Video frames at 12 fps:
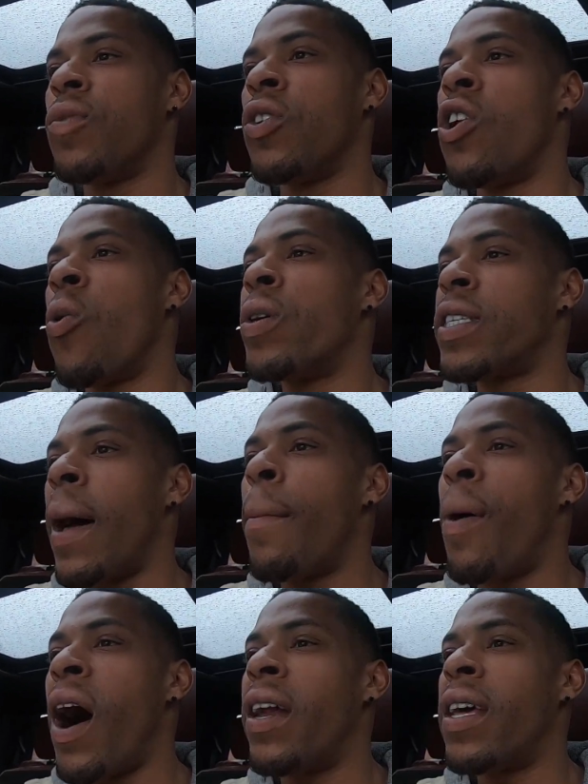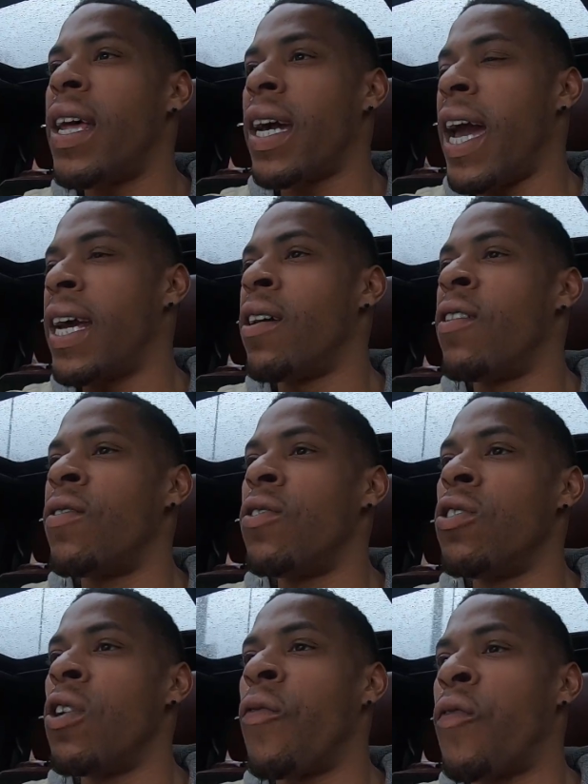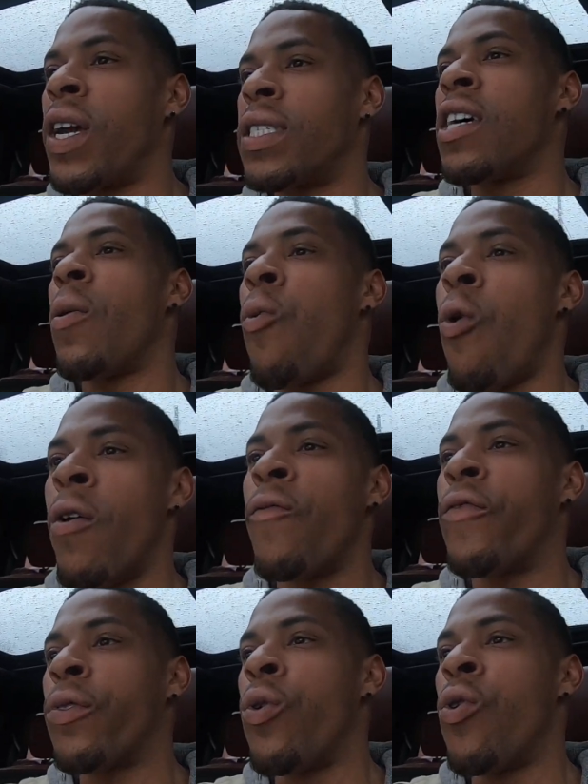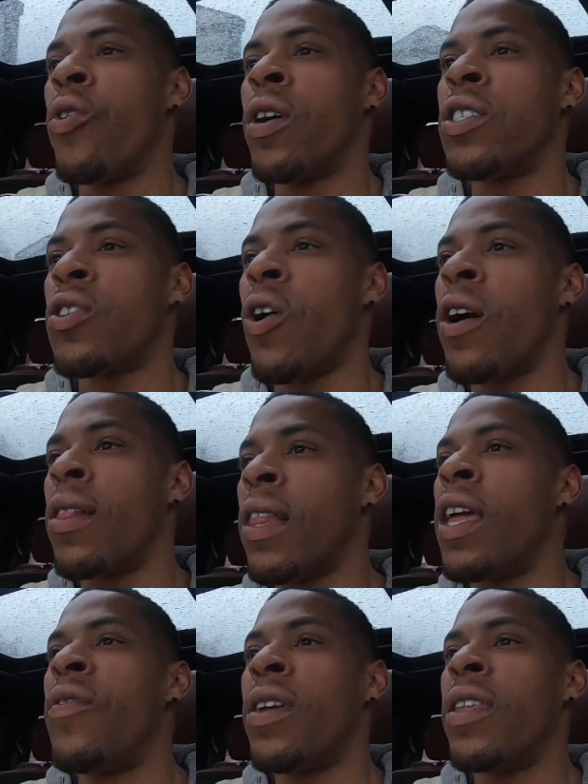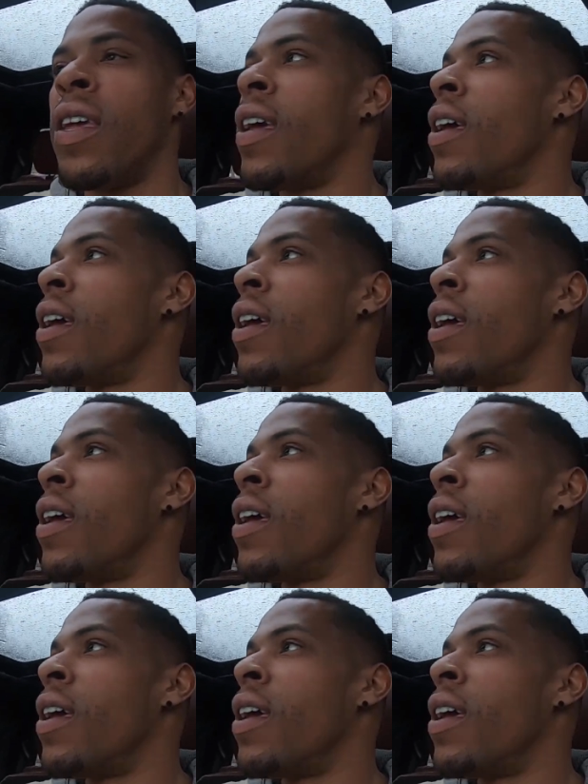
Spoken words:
you know, once I bought it, I kind of, you know, fixed up one floor and started living